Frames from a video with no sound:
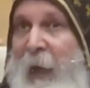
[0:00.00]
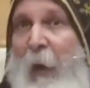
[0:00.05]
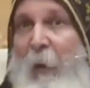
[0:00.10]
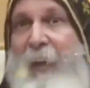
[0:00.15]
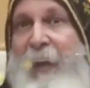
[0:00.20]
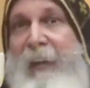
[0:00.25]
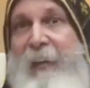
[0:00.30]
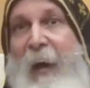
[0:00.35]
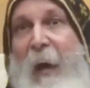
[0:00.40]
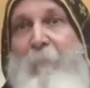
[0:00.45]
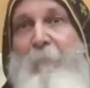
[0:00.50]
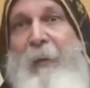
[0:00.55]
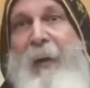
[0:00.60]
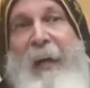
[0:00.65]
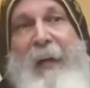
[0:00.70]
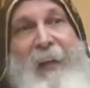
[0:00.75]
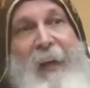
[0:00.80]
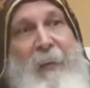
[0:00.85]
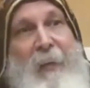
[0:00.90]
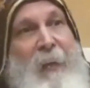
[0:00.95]
how they come
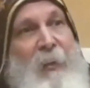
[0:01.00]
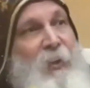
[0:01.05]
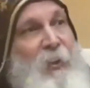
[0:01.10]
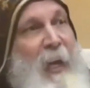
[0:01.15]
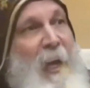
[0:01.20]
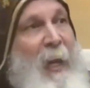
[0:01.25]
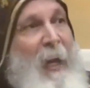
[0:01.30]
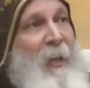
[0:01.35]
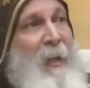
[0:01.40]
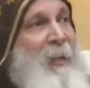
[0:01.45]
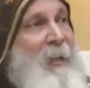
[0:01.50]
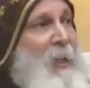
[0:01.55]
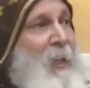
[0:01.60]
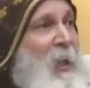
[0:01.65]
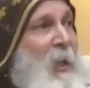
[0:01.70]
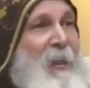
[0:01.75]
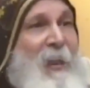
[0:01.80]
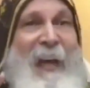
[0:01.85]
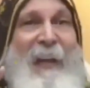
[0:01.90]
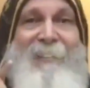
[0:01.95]
back and they say
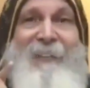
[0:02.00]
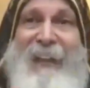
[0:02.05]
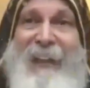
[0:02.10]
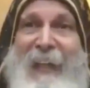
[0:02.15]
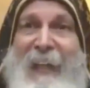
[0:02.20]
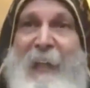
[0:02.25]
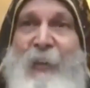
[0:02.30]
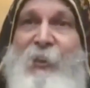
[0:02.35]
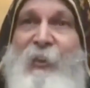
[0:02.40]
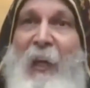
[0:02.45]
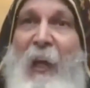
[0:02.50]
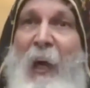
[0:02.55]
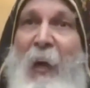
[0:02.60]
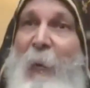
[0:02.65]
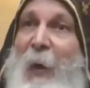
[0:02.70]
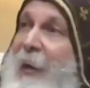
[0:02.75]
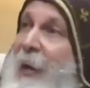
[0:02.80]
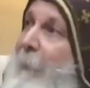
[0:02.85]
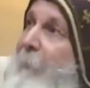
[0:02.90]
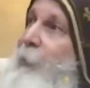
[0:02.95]
that
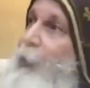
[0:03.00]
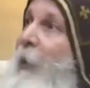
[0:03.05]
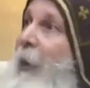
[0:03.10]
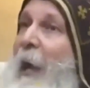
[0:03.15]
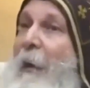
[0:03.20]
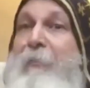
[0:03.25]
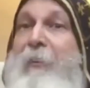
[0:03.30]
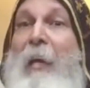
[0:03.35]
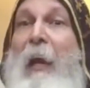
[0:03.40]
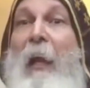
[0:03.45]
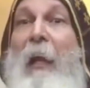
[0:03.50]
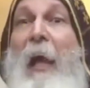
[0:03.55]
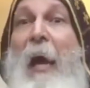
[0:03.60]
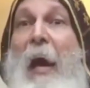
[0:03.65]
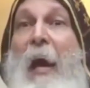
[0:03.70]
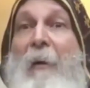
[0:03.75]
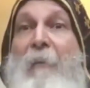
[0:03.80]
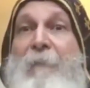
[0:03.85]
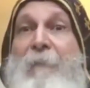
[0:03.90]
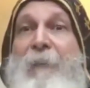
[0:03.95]
Isa went up to heaven
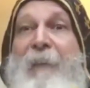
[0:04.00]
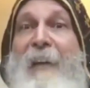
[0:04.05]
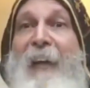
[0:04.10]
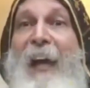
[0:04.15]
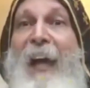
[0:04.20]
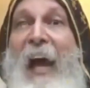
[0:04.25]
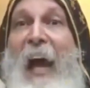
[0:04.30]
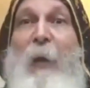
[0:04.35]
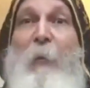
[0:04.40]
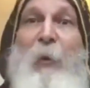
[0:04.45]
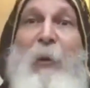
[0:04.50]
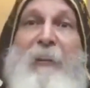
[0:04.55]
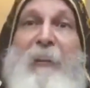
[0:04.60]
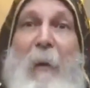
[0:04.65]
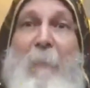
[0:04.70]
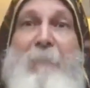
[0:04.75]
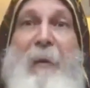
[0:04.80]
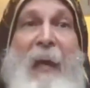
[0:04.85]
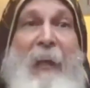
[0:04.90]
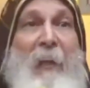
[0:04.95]
alive and will
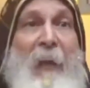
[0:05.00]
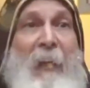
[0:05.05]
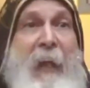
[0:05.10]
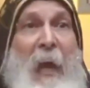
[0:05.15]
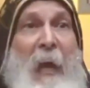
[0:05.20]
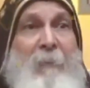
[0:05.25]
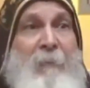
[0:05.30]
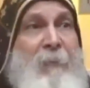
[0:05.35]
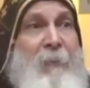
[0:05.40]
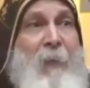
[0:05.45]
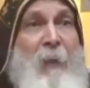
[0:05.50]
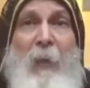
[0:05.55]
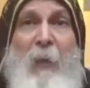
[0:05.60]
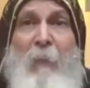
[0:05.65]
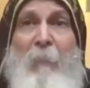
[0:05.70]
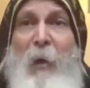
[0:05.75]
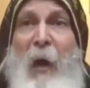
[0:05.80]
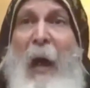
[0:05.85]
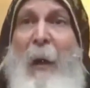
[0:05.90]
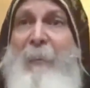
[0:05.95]
come back alive.
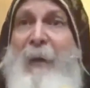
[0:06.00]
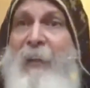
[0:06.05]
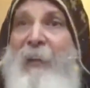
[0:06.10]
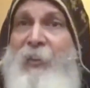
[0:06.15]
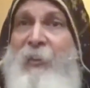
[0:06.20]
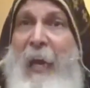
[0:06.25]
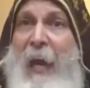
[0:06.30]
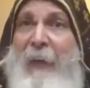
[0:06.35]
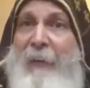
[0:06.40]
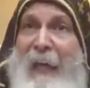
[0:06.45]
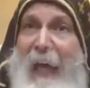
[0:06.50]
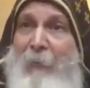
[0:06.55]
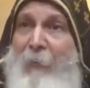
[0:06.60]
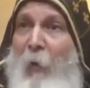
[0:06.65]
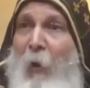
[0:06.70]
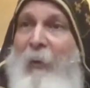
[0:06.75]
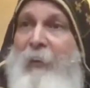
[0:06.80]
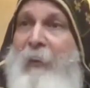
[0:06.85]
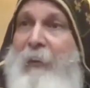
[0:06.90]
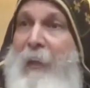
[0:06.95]
Muhammad is dead
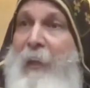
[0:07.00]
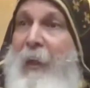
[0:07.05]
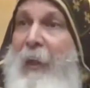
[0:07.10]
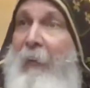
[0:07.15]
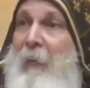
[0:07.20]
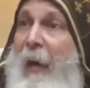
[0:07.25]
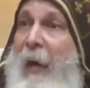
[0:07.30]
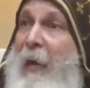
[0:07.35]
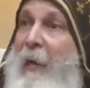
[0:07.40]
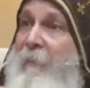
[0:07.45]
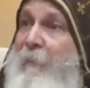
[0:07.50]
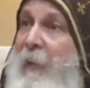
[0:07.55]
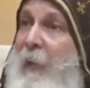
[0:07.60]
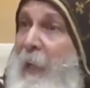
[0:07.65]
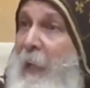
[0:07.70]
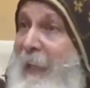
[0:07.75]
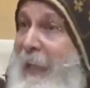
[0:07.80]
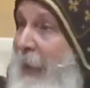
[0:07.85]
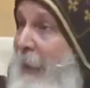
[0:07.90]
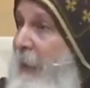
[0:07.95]
and rotted in the grave.
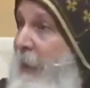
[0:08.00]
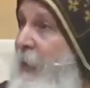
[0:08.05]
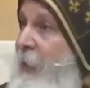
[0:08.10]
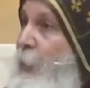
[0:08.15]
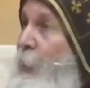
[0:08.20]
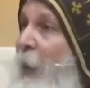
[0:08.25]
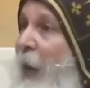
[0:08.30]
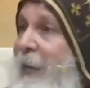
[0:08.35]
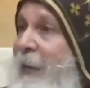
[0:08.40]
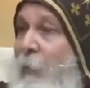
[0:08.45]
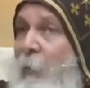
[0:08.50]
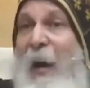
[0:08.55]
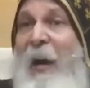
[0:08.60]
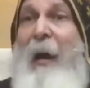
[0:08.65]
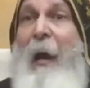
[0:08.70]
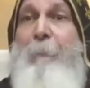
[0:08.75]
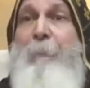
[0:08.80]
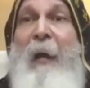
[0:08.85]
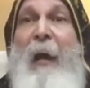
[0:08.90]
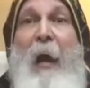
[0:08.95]
Yet this one
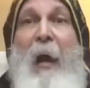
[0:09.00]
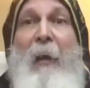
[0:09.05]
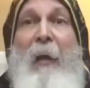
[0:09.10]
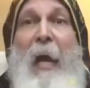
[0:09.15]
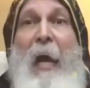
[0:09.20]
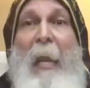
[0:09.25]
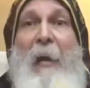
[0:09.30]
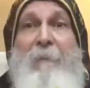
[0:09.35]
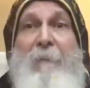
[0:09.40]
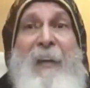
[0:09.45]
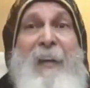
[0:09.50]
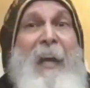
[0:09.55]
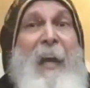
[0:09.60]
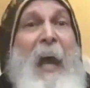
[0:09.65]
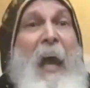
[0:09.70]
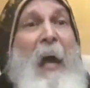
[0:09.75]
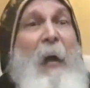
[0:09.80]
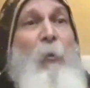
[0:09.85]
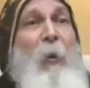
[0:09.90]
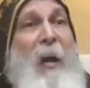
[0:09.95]
went up alive,
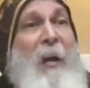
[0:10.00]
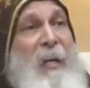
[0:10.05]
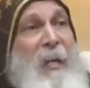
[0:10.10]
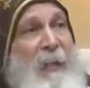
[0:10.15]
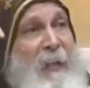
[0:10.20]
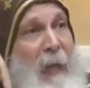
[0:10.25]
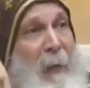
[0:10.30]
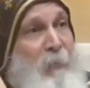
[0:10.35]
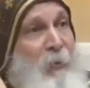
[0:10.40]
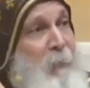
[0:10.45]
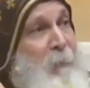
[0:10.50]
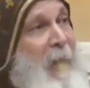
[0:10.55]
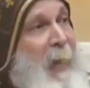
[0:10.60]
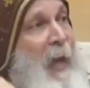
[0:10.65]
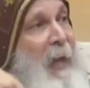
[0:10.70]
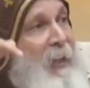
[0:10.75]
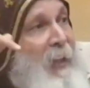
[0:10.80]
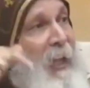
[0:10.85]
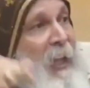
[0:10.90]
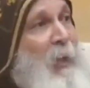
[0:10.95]
and when he comes
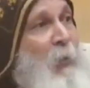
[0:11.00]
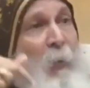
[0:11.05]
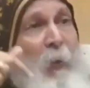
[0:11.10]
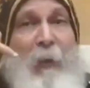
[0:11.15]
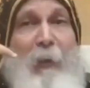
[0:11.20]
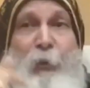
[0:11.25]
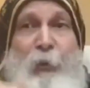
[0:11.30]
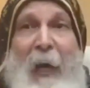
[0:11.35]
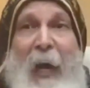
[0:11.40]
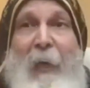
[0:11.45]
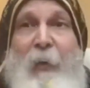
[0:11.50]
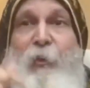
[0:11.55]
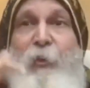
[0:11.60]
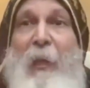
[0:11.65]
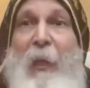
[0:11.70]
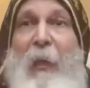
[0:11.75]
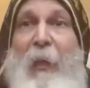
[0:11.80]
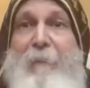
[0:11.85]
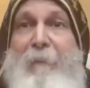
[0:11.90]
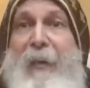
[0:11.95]
back, he will
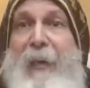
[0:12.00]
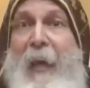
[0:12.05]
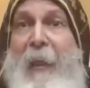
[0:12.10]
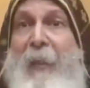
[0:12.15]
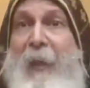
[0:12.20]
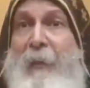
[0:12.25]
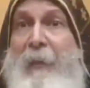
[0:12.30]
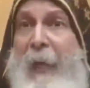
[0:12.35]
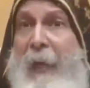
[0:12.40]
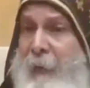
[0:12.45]
judge the living and the